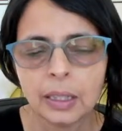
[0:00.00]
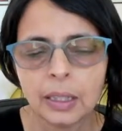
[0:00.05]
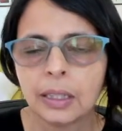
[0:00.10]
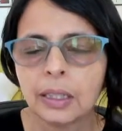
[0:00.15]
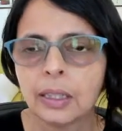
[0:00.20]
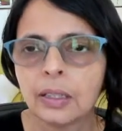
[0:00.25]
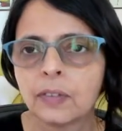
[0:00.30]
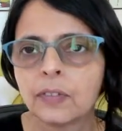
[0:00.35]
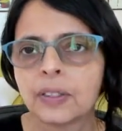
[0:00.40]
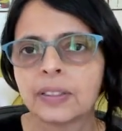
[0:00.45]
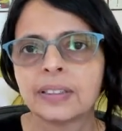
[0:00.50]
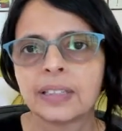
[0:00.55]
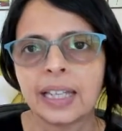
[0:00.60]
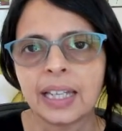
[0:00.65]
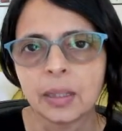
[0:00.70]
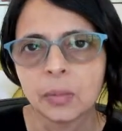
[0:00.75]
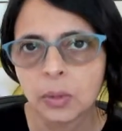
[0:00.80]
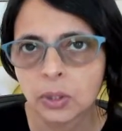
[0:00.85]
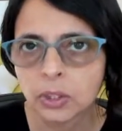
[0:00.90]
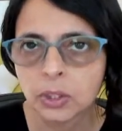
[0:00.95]
If it's
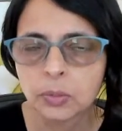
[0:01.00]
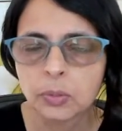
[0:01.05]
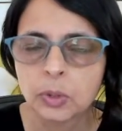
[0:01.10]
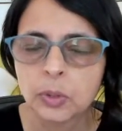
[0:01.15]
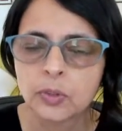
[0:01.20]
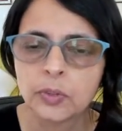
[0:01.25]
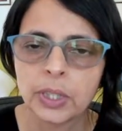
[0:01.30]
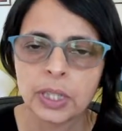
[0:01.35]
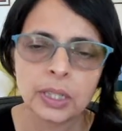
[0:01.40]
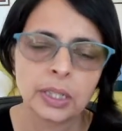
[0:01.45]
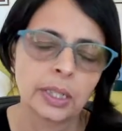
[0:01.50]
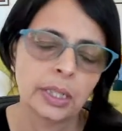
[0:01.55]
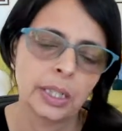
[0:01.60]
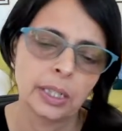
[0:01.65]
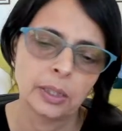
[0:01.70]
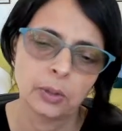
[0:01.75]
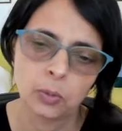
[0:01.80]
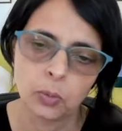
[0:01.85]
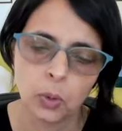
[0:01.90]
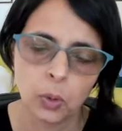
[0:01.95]
able to move there,
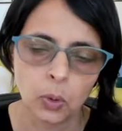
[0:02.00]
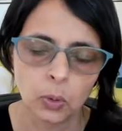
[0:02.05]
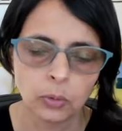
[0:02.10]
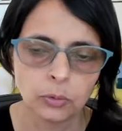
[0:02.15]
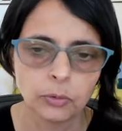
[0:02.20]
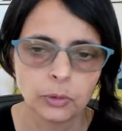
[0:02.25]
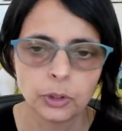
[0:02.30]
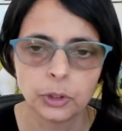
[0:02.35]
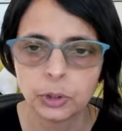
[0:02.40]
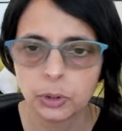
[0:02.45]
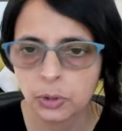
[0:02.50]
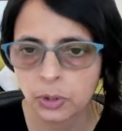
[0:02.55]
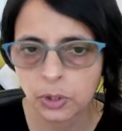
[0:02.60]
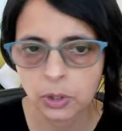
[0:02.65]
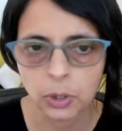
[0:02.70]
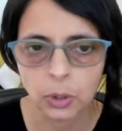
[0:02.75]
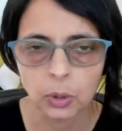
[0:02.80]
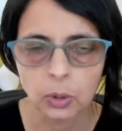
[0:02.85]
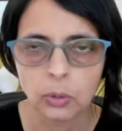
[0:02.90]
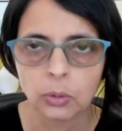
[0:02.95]
it will do
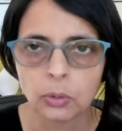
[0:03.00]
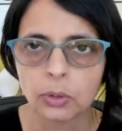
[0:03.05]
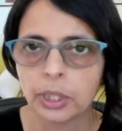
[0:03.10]
so.